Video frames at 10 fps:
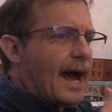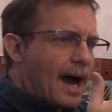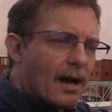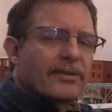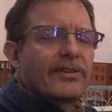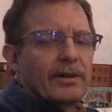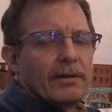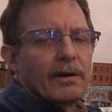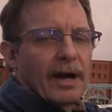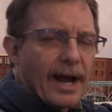How does it
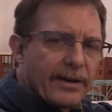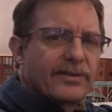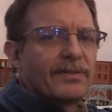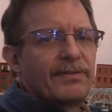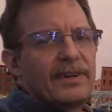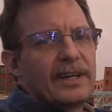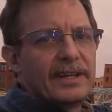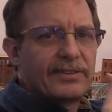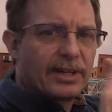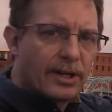look? How does it fit?
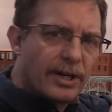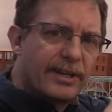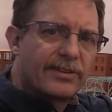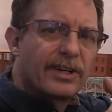Is